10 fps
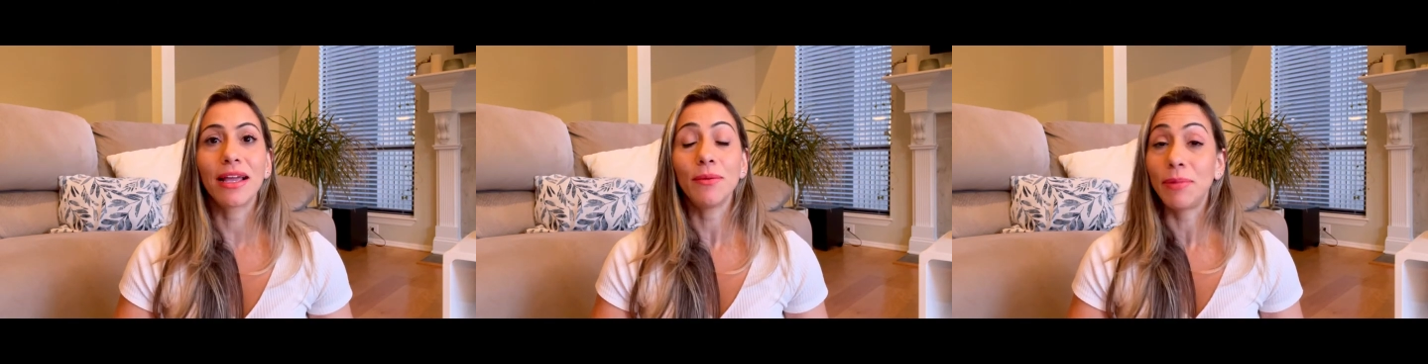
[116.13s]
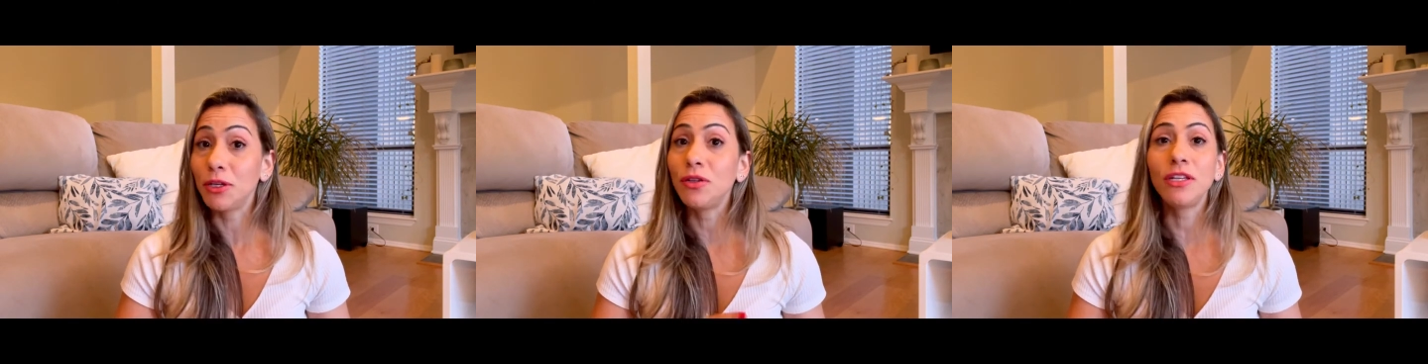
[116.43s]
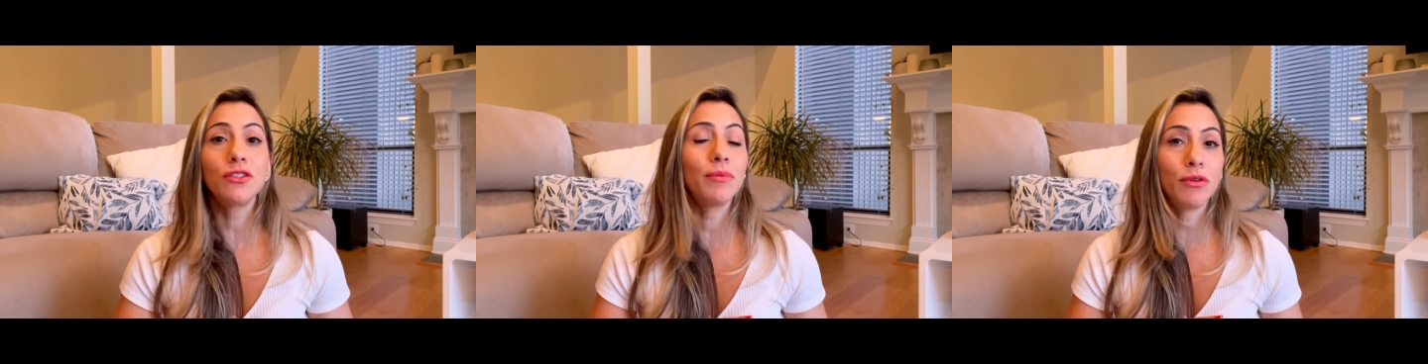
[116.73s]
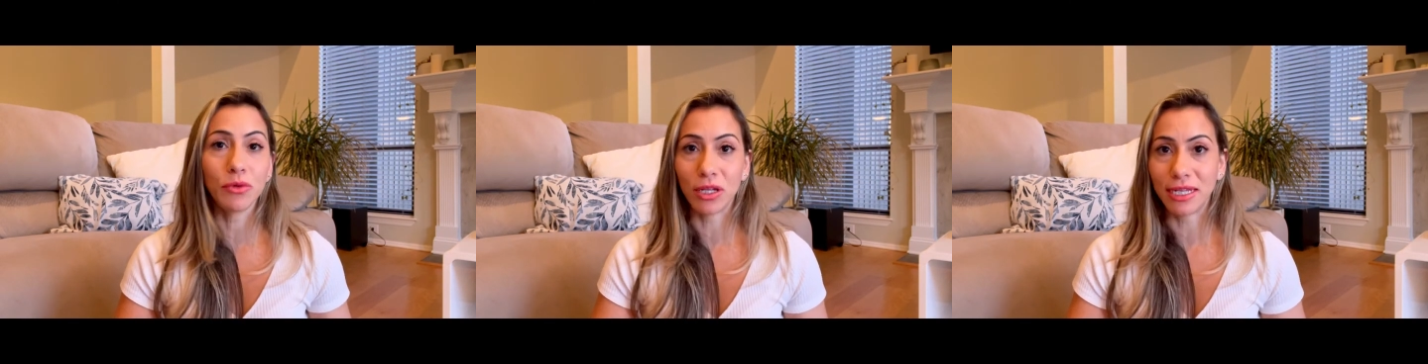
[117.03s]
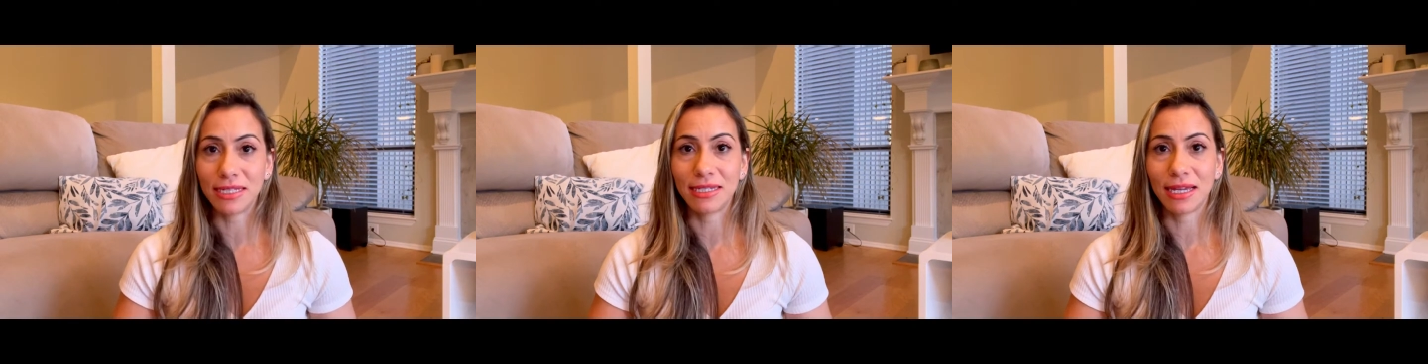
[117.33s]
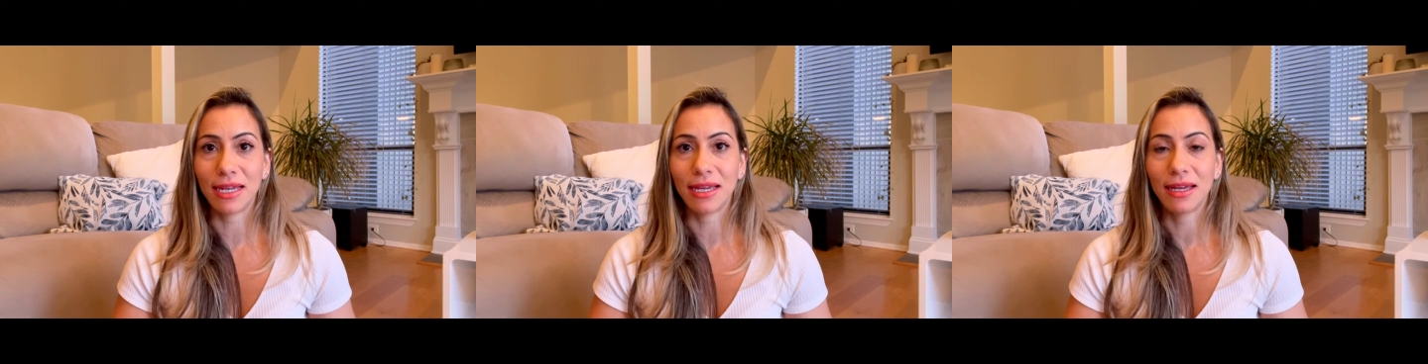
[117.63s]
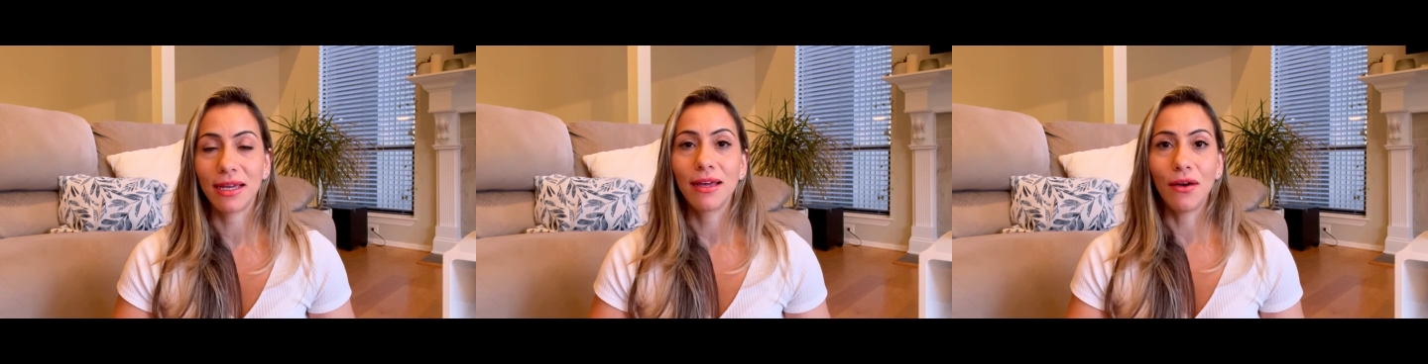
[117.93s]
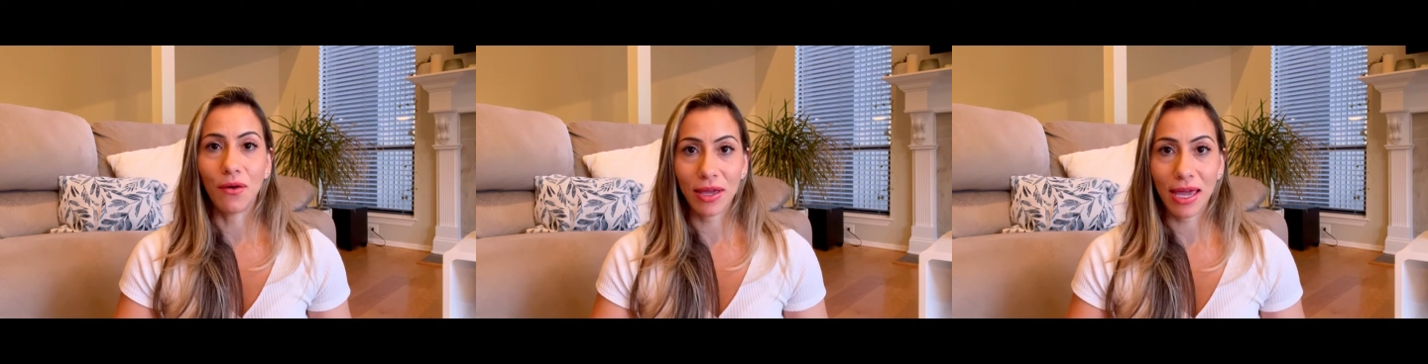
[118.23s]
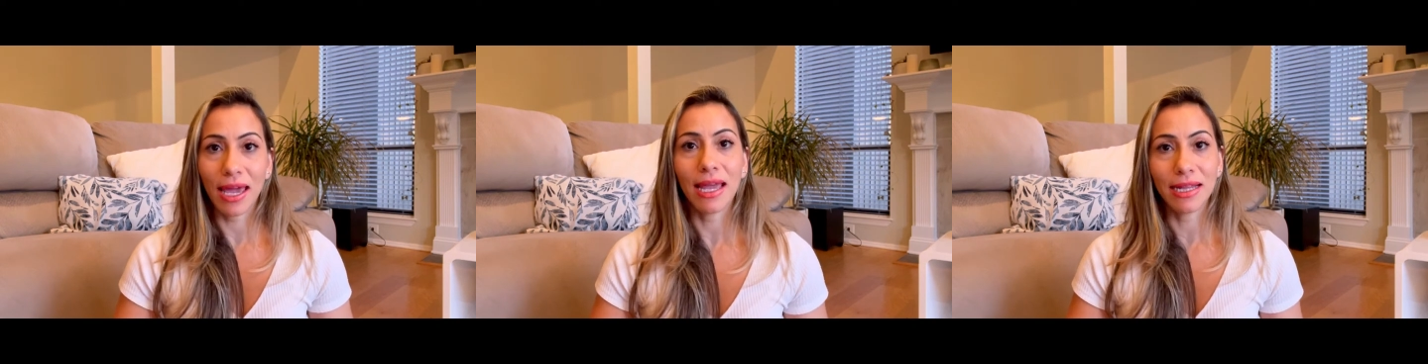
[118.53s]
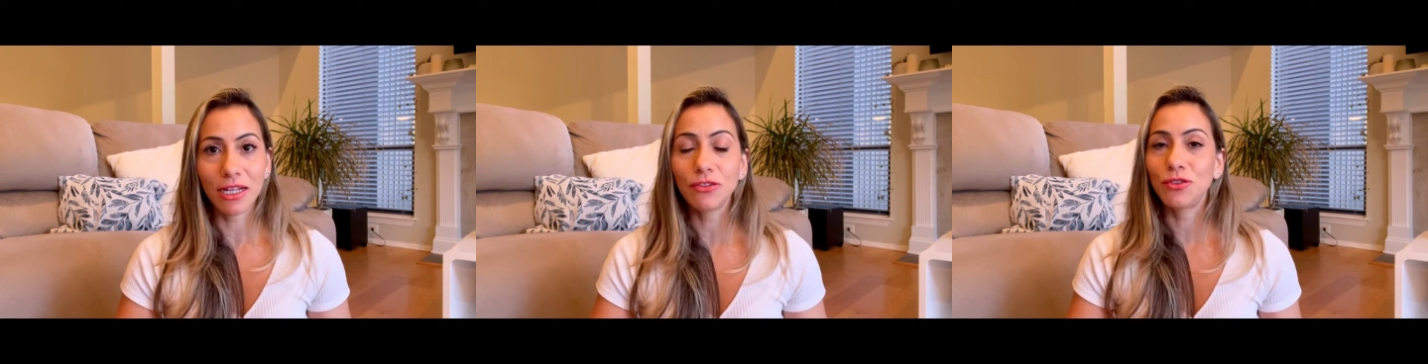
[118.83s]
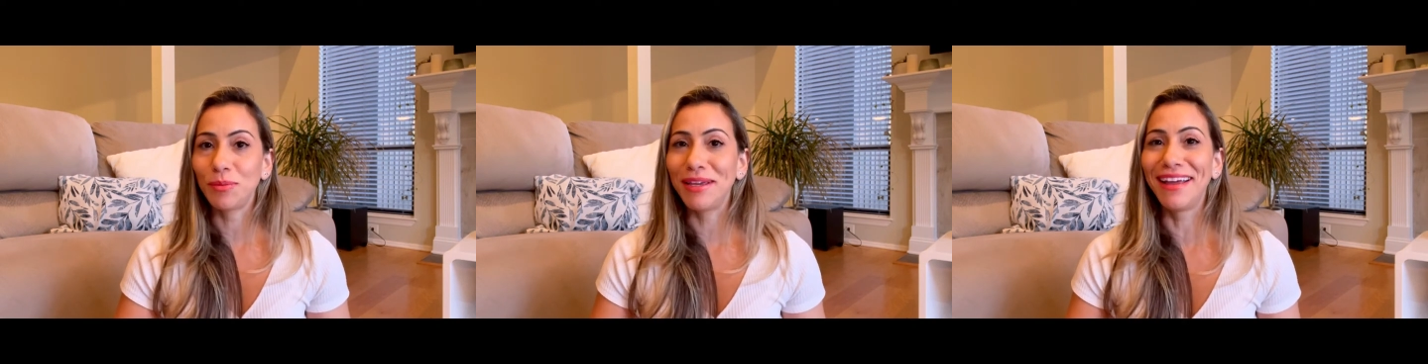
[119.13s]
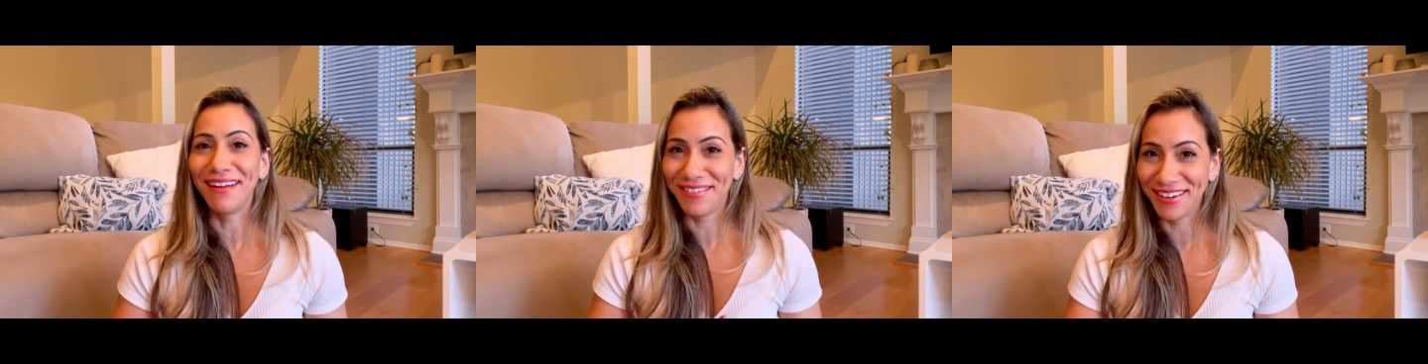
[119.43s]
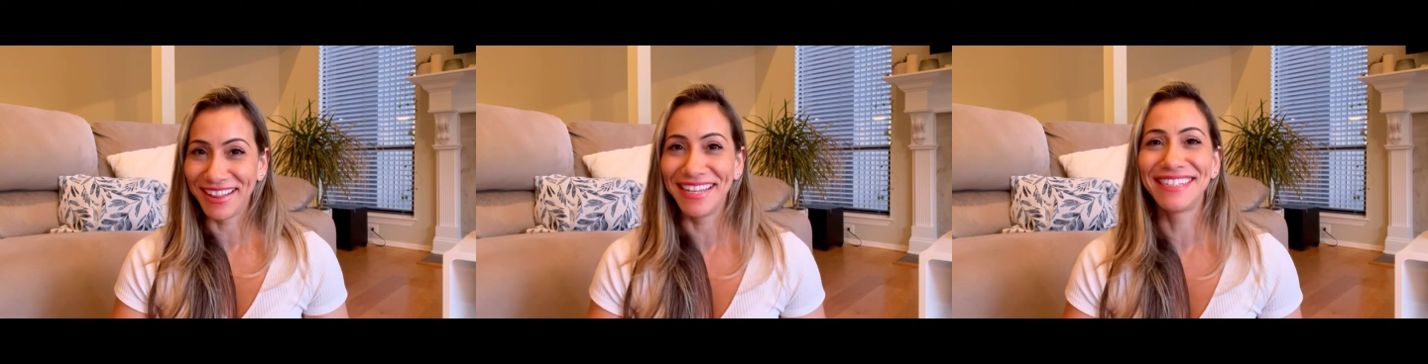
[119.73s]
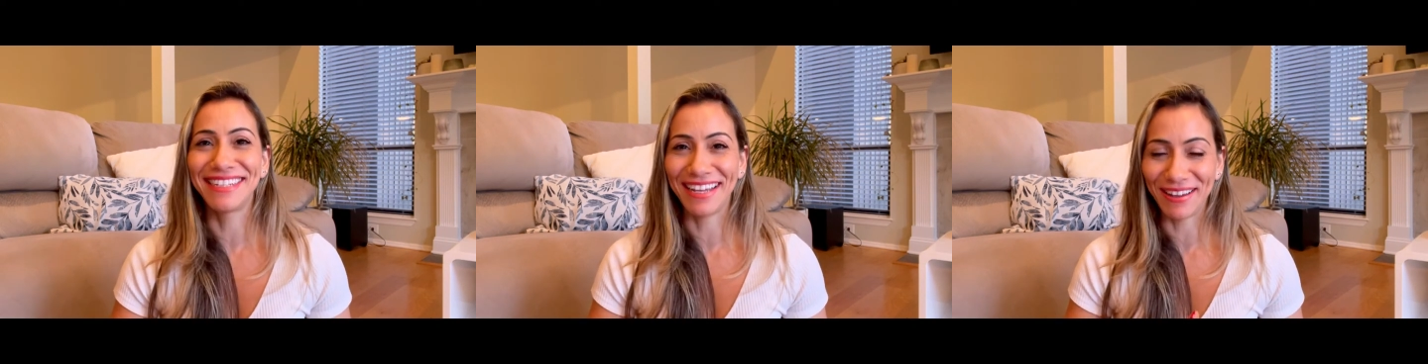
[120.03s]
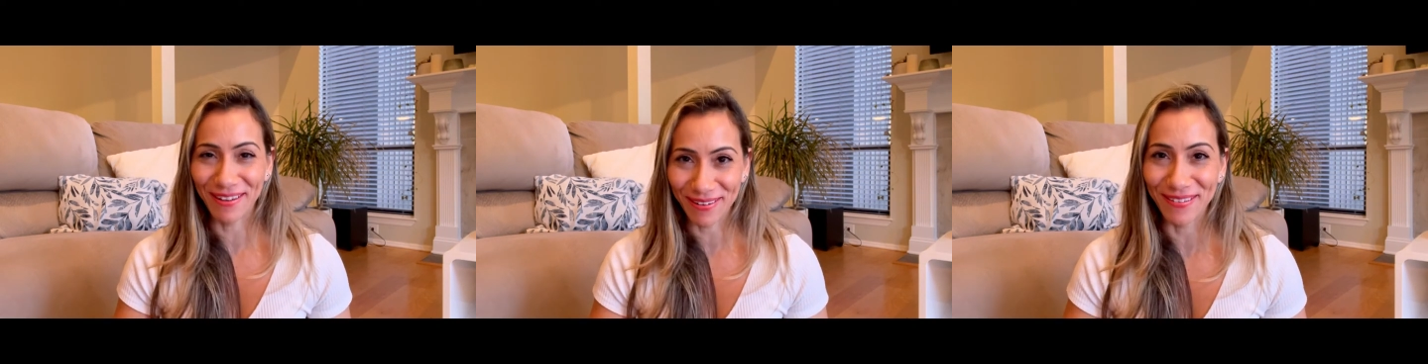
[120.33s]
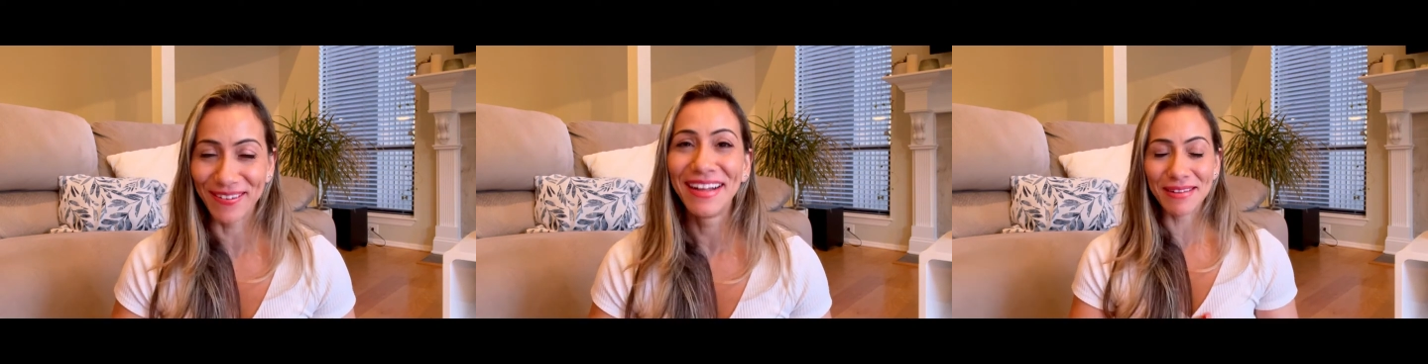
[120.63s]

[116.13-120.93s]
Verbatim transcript: But you need to be realistic, okay? It needs to be a realistic goal.